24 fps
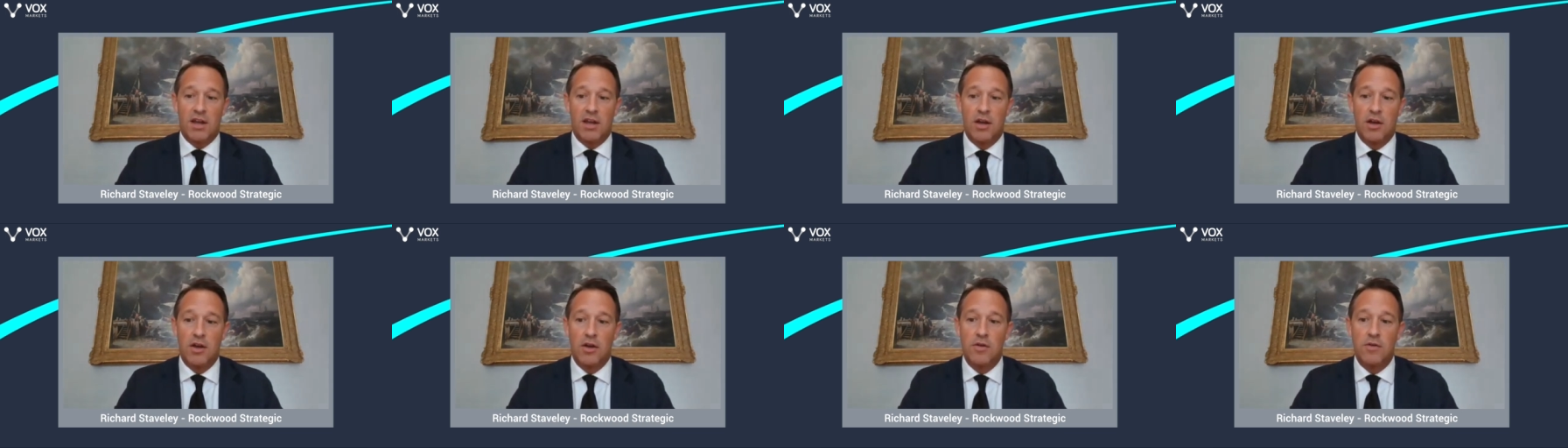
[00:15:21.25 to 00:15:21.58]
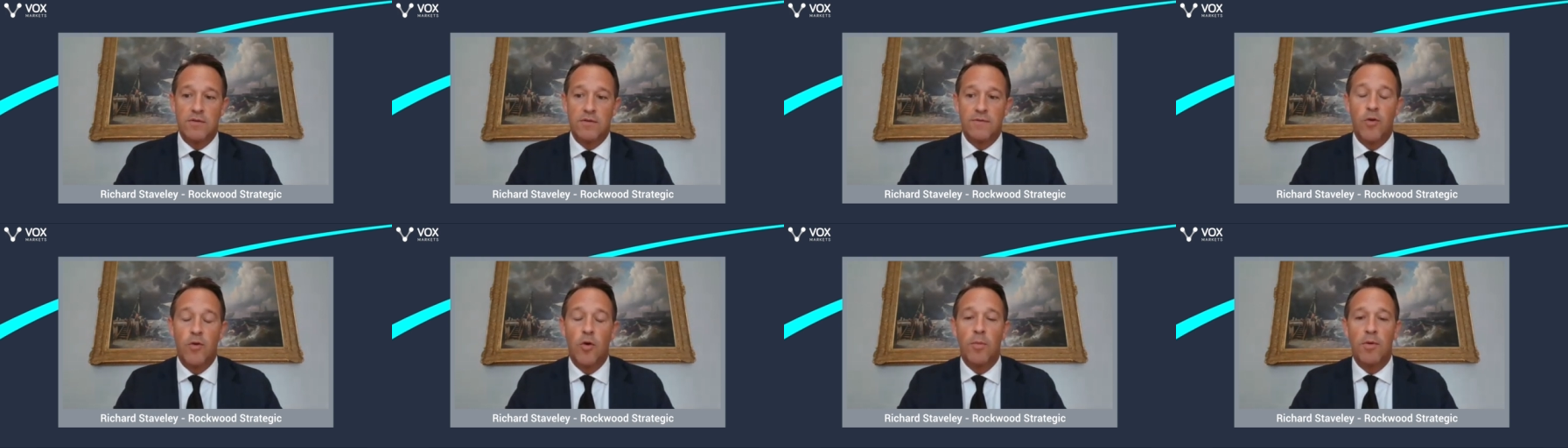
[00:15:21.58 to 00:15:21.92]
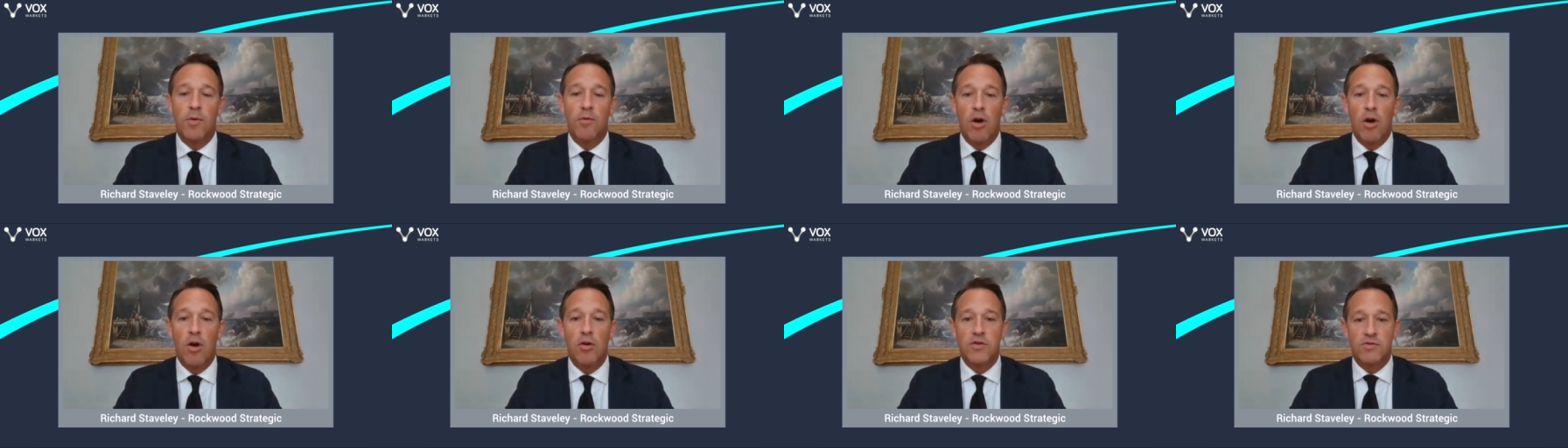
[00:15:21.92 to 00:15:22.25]
who's former
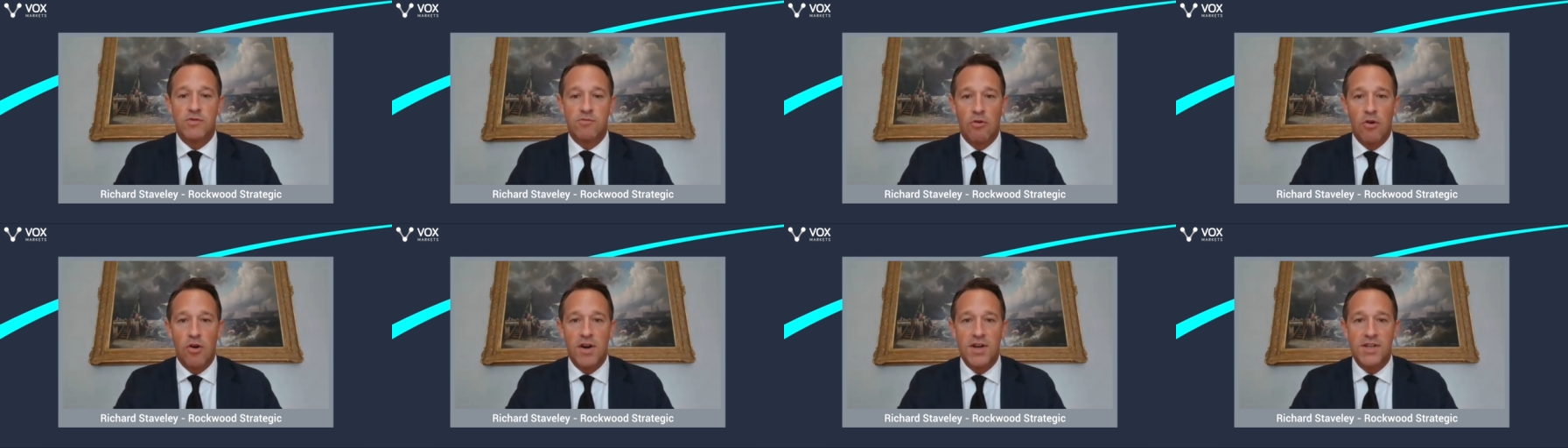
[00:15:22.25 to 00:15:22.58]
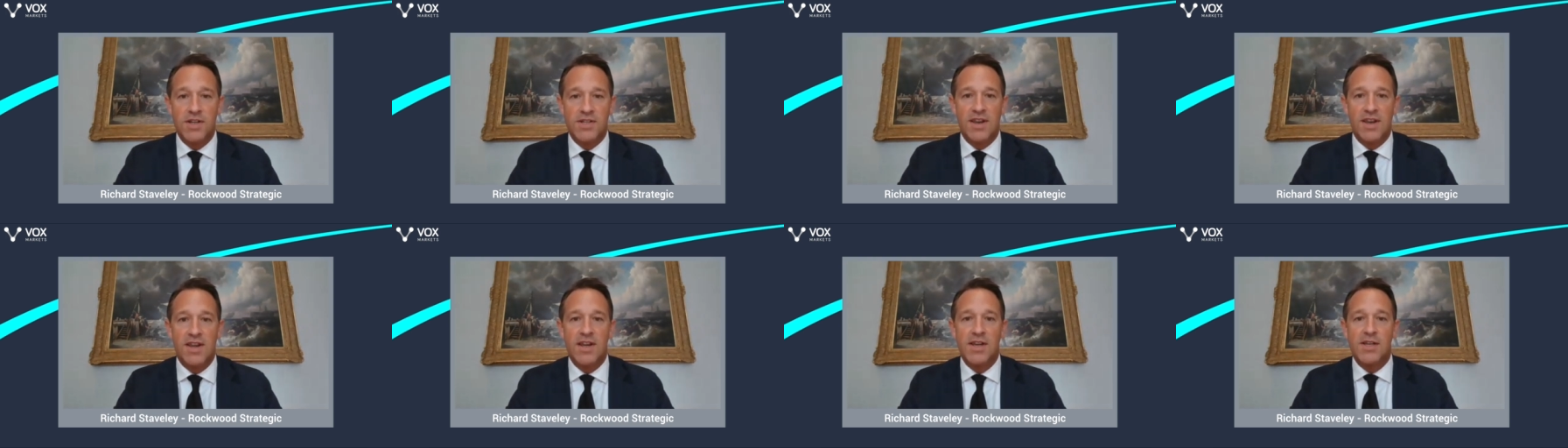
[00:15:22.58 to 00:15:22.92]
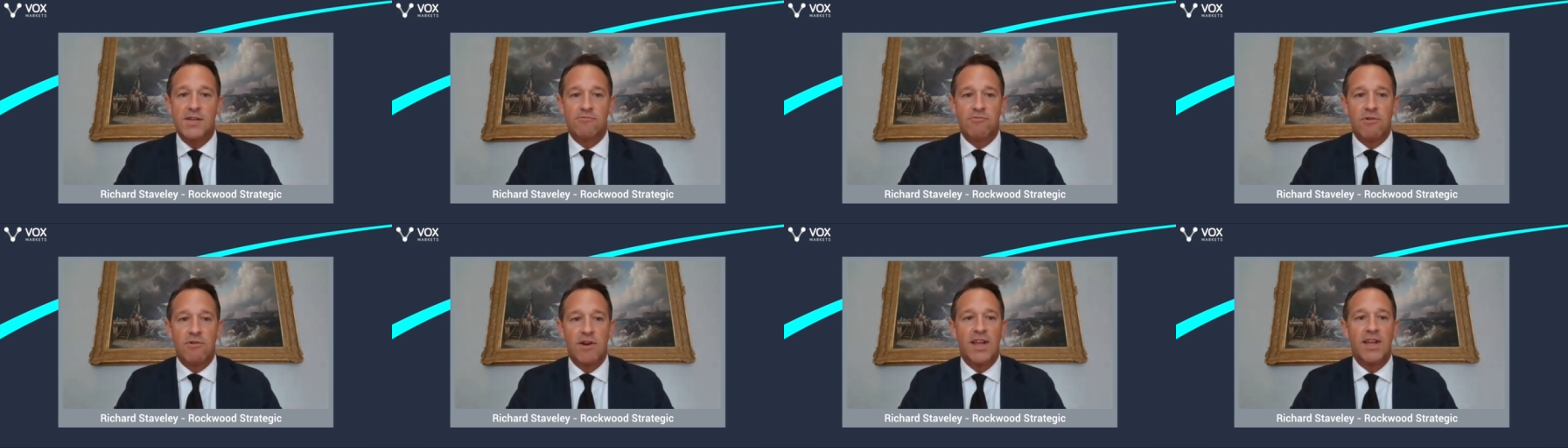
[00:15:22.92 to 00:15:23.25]
Rolls-Royce, and
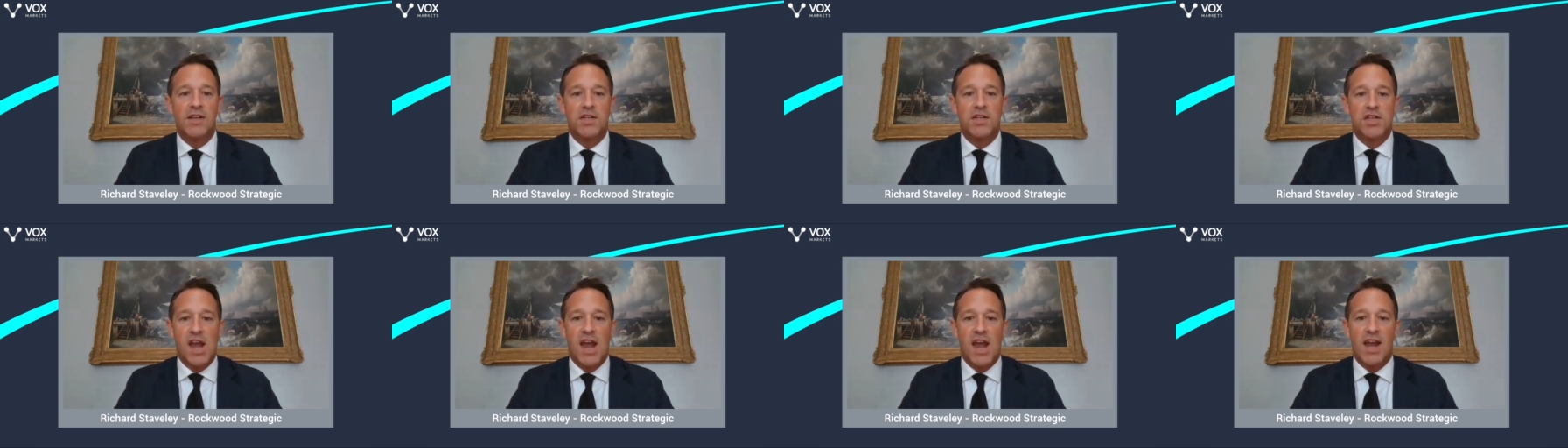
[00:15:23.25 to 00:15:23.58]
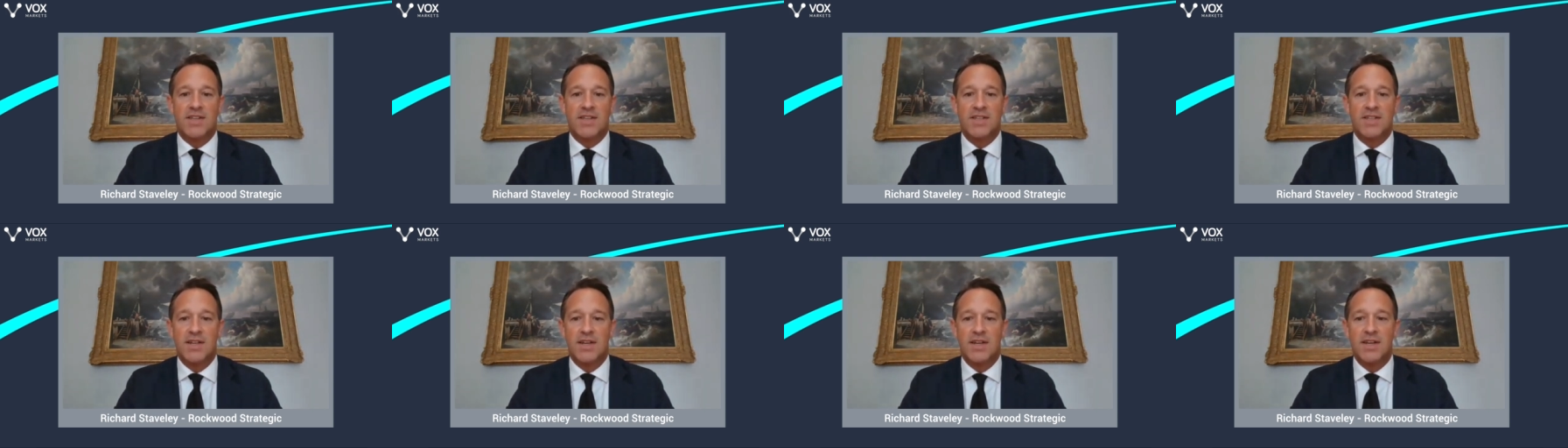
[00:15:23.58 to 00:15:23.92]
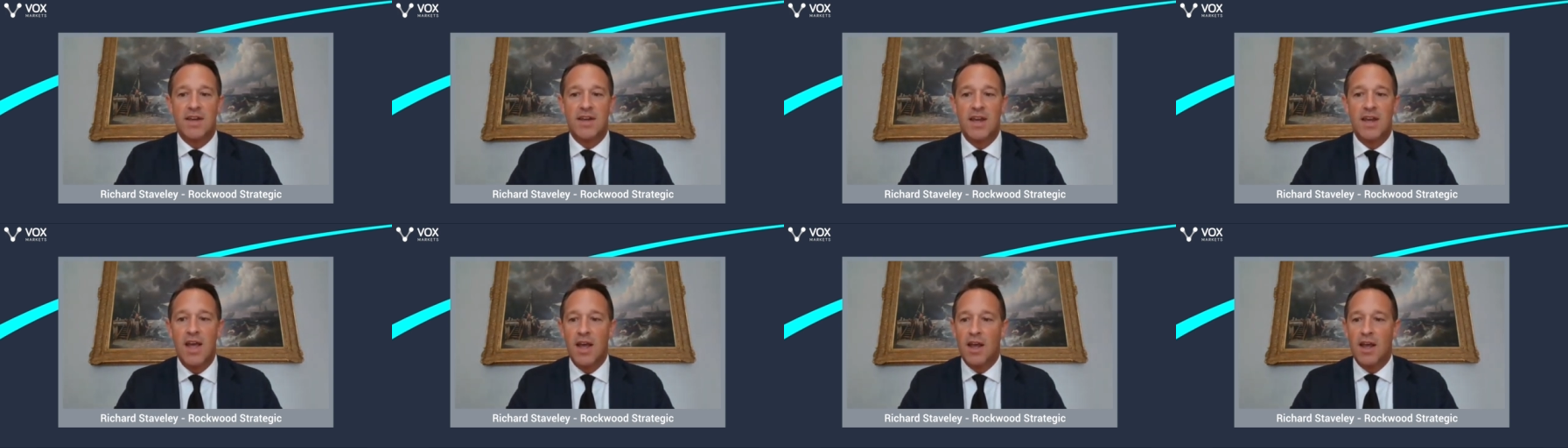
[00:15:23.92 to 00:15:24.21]
he's really injected,